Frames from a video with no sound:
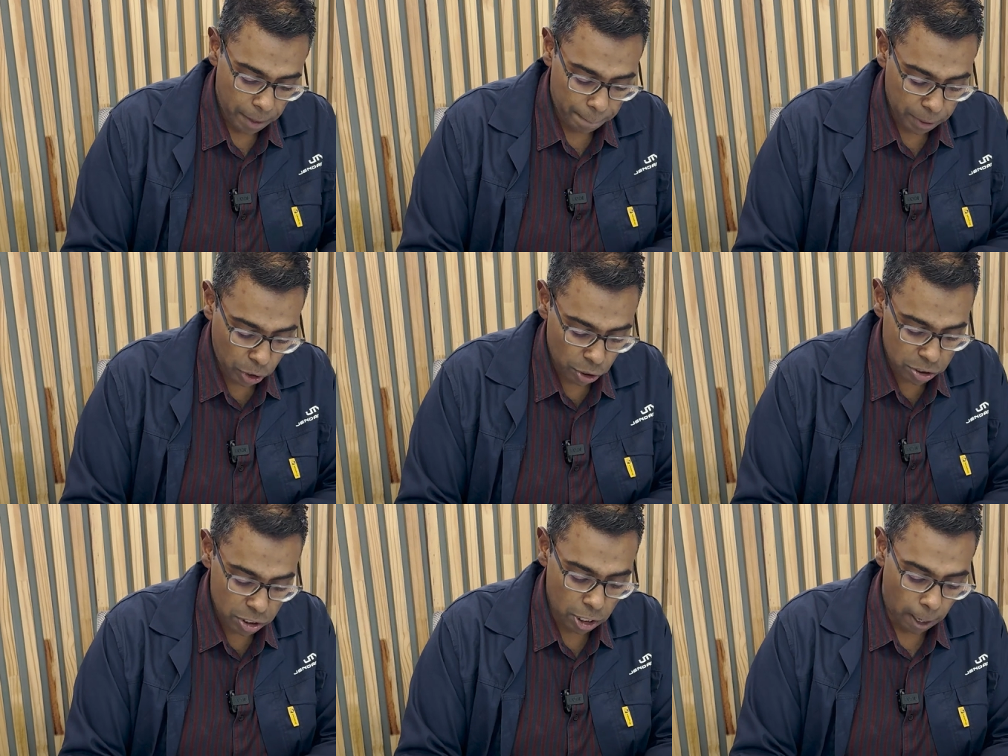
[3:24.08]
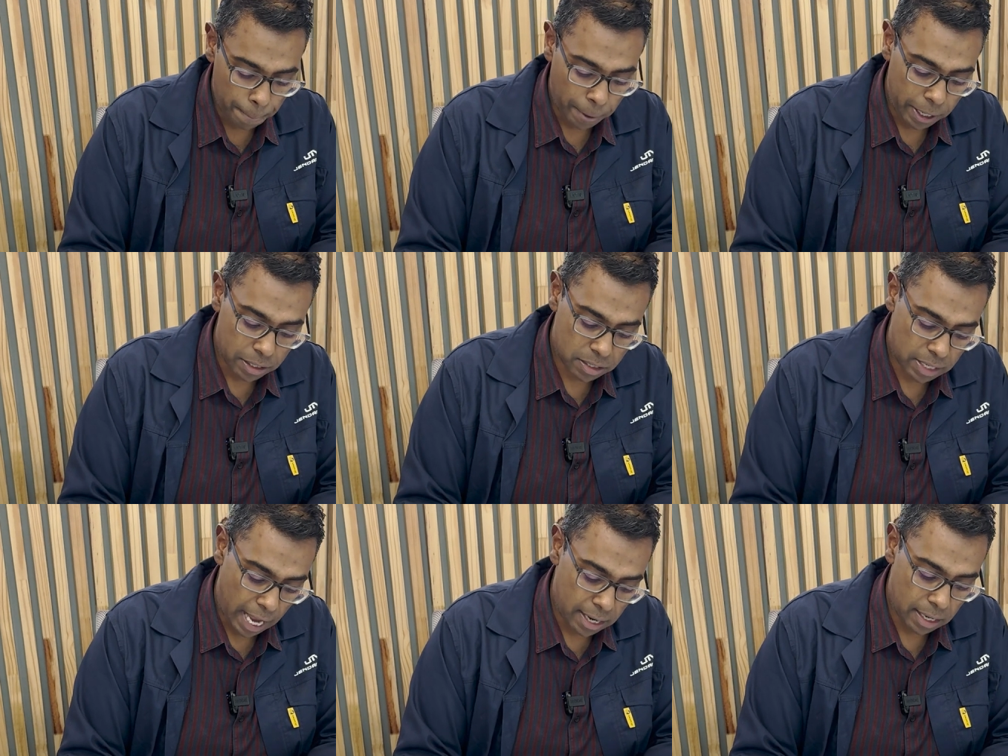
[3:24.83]
because the operator is
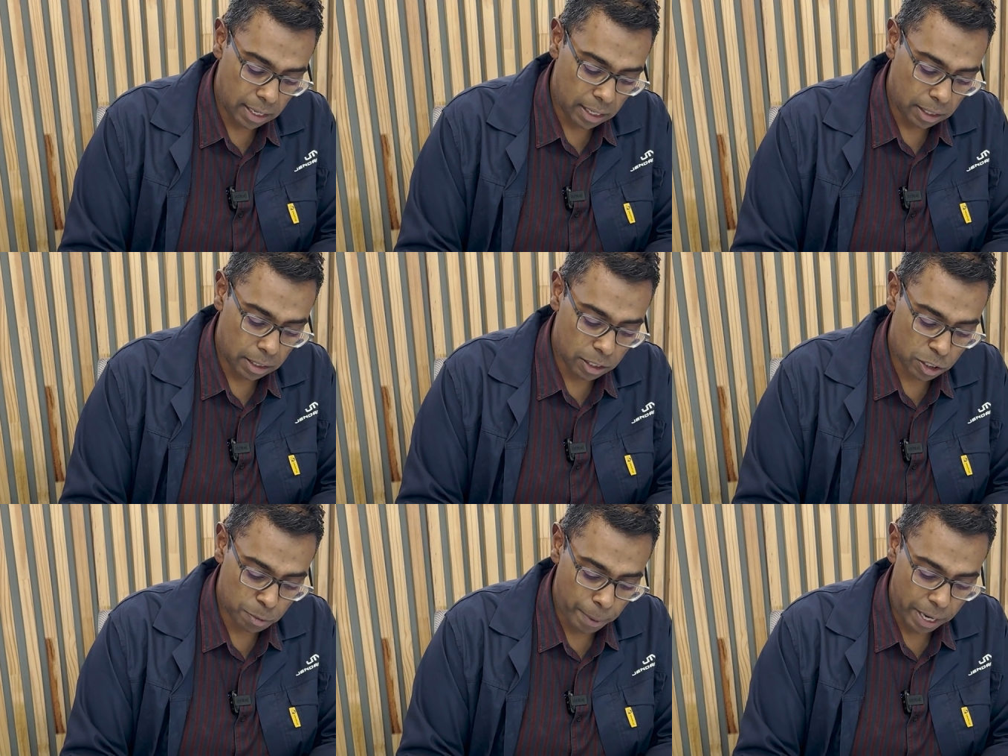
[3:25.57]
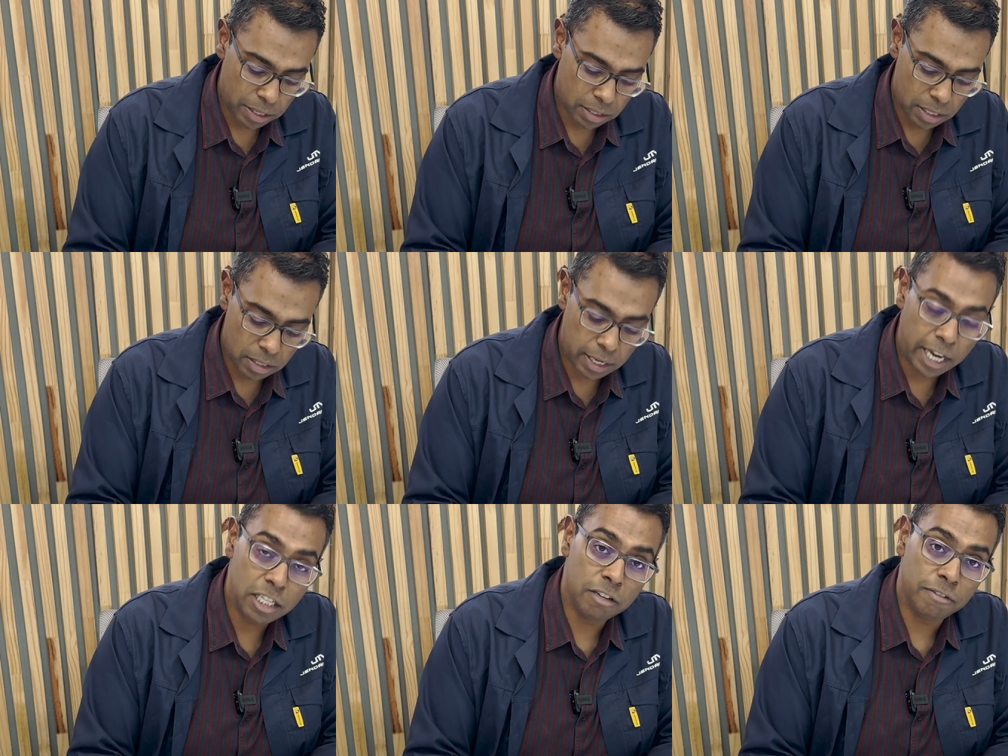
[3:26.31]
standing in this space, this
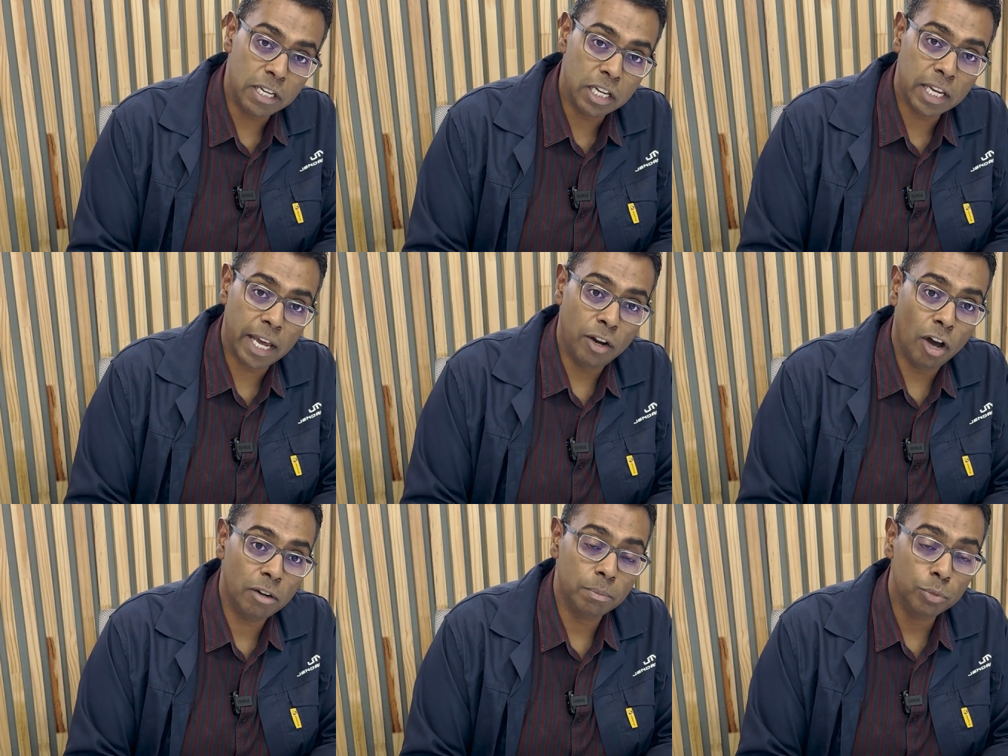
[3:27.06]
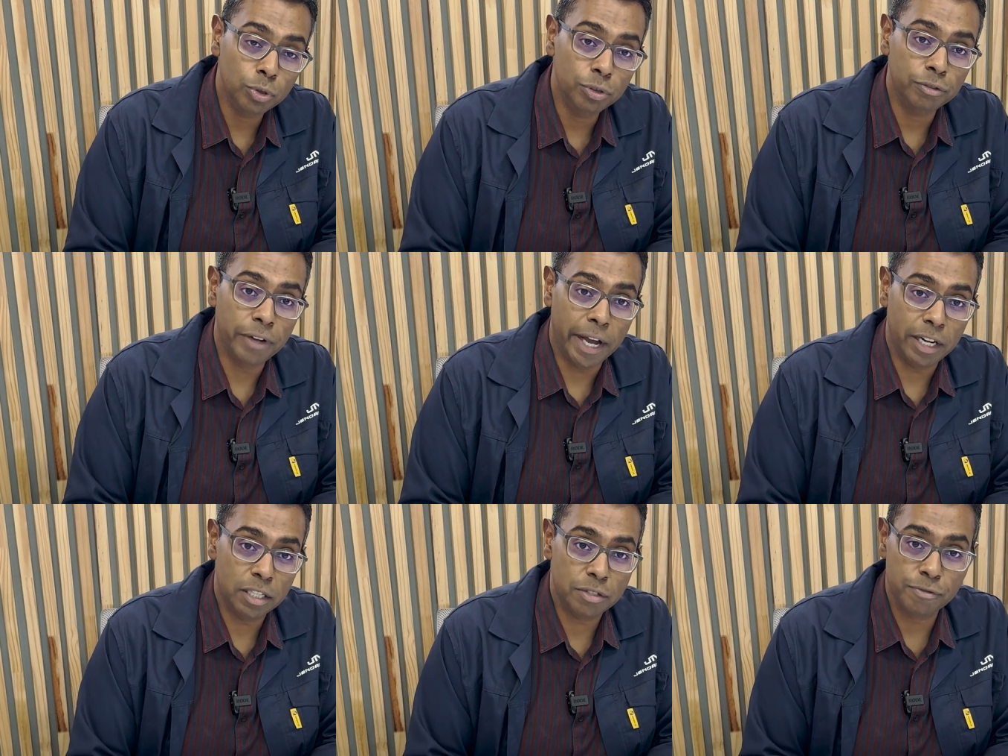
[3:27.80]
AGV cannot move
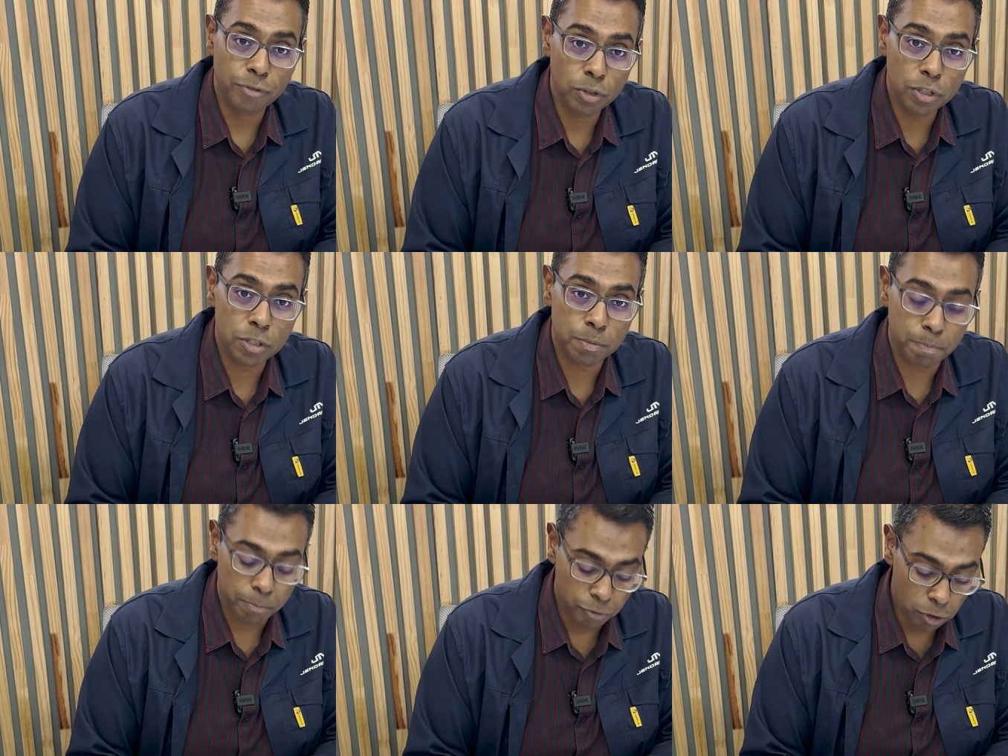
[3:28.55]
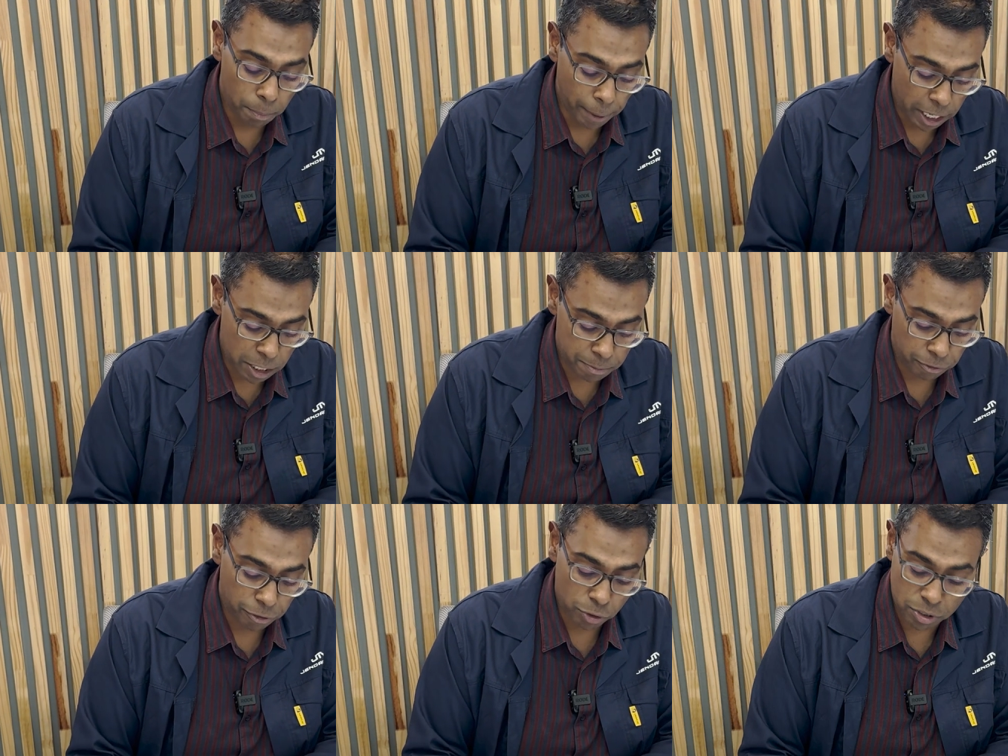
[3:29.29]
at its full pace
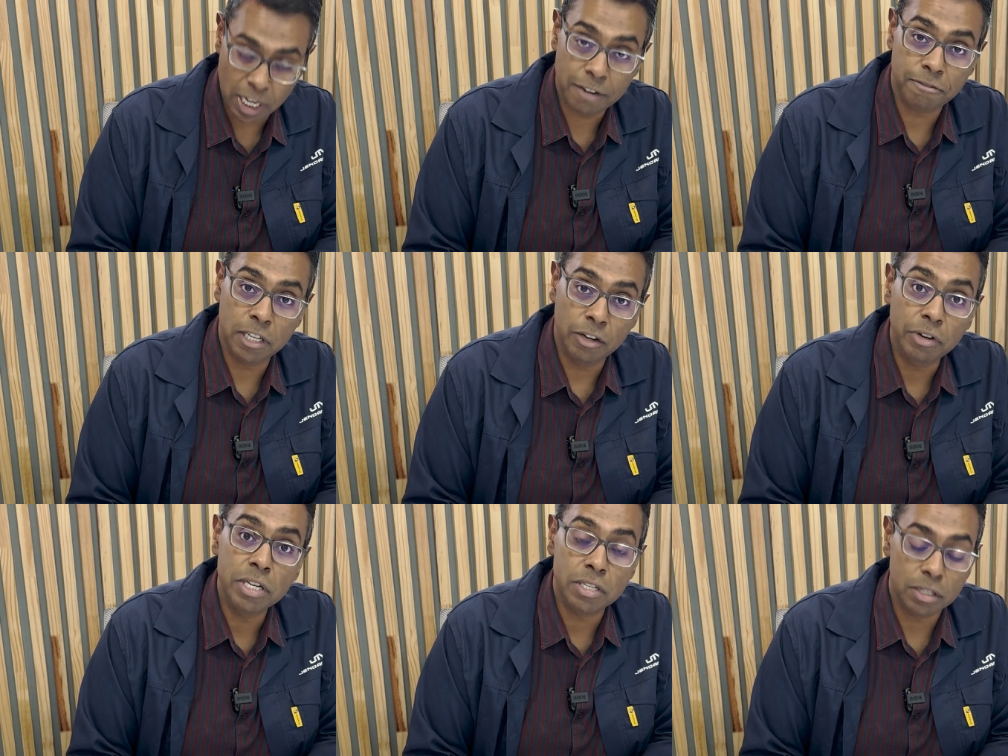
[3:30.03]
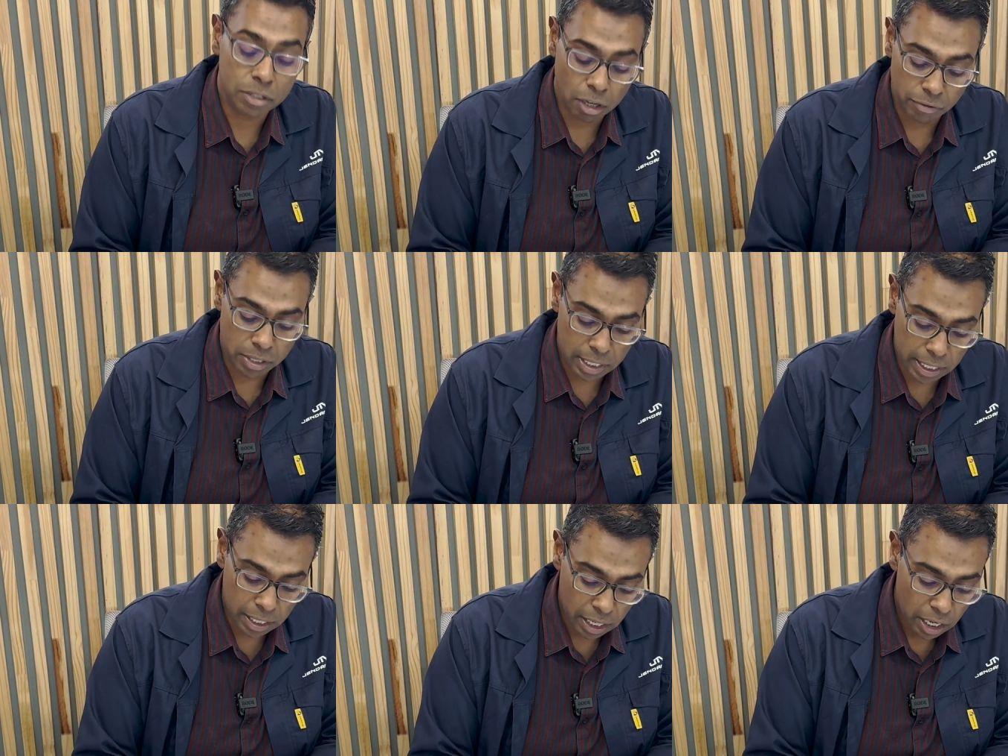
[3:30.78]
for safety reasons,
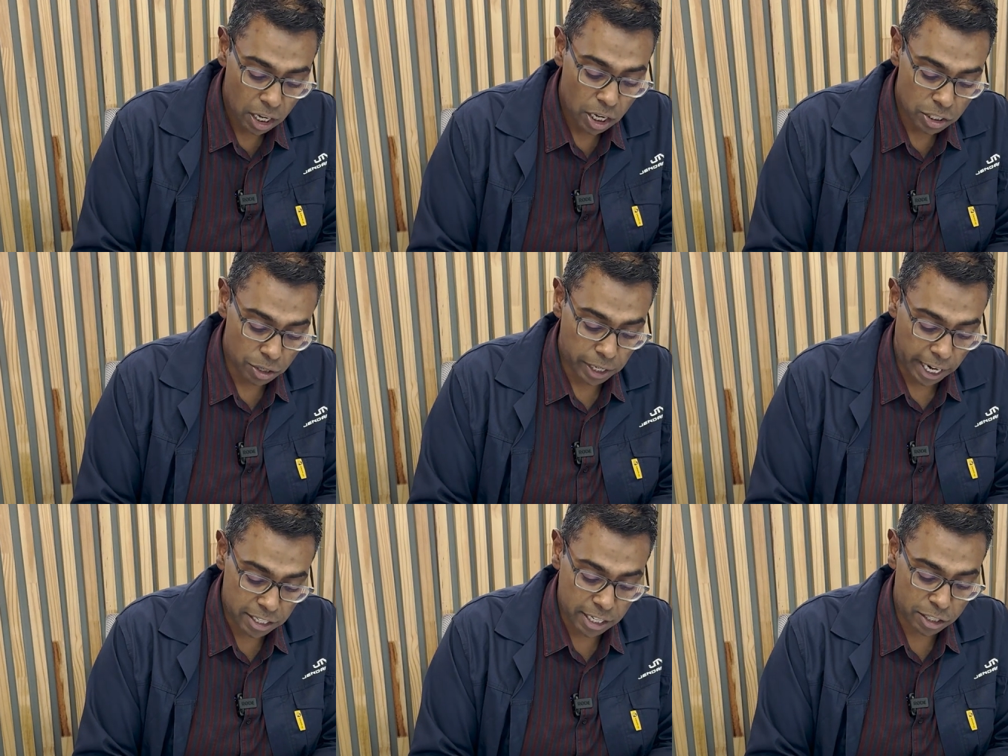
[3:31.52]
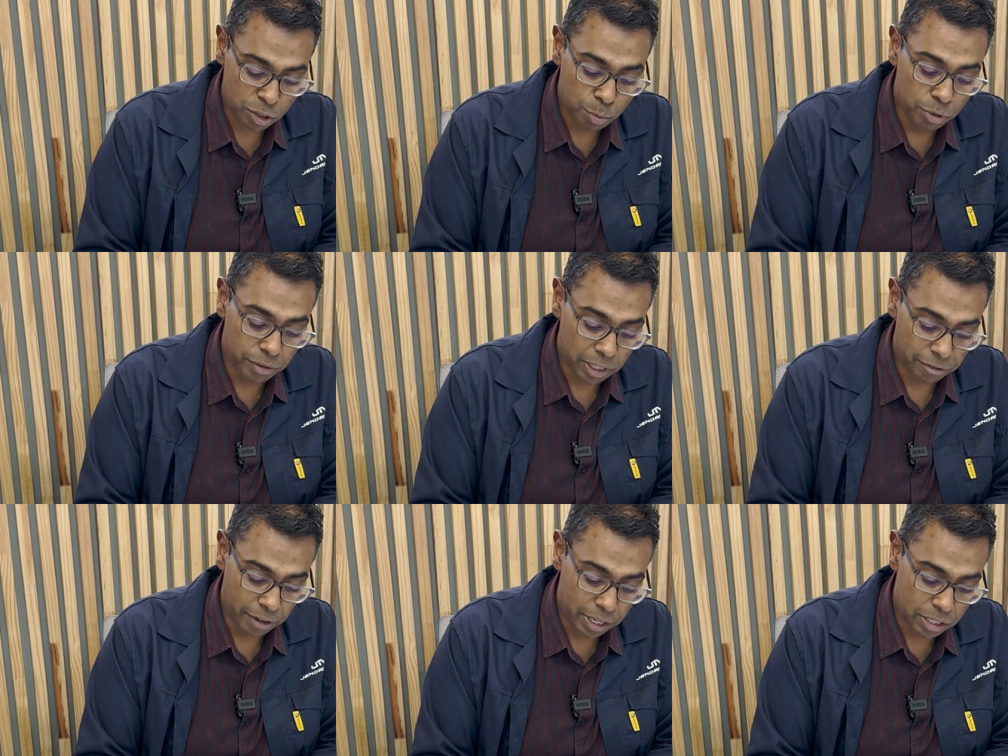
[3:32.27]
obviously. So it actually has to move at a
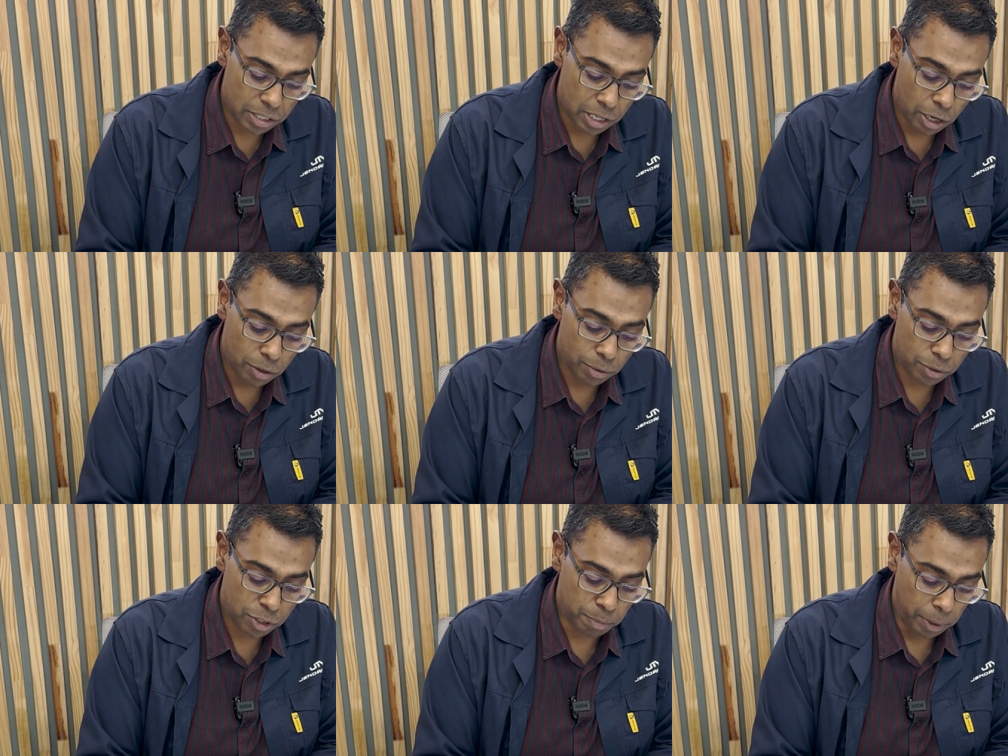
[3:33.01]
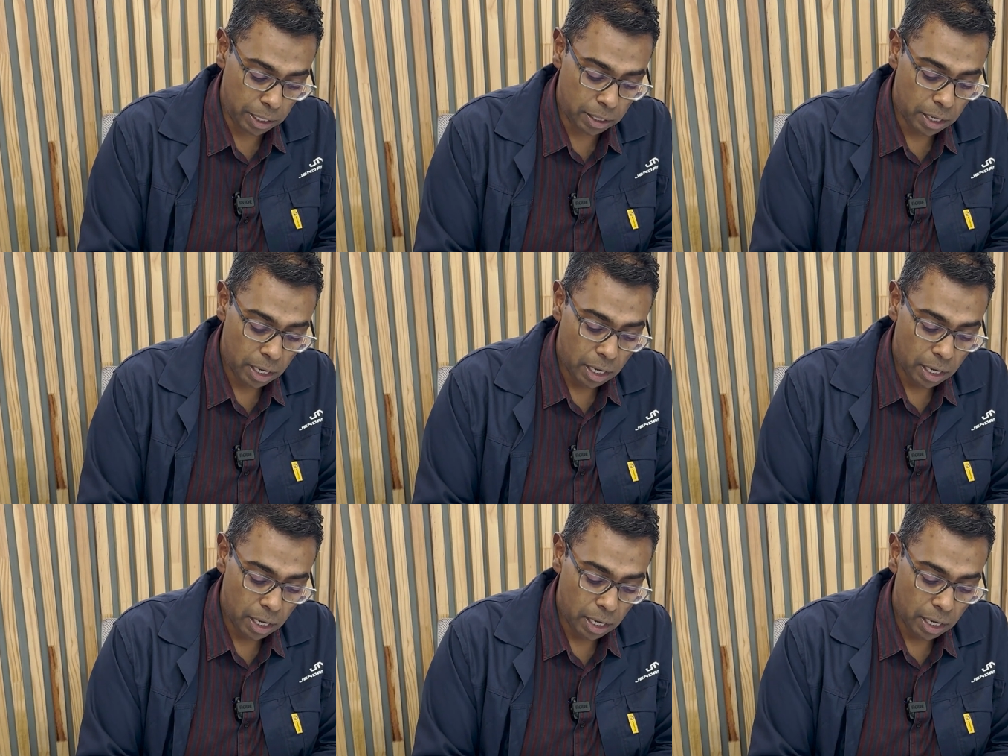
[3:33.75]
very slow speed,